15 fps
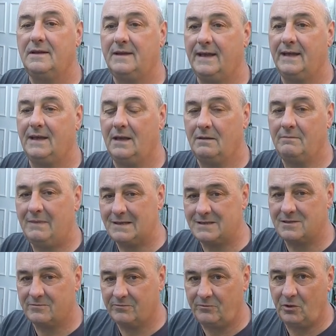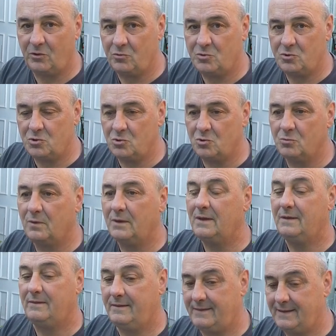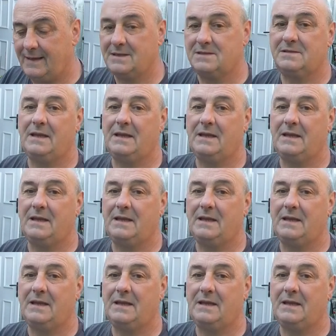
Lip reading: get a little message from YouTube the next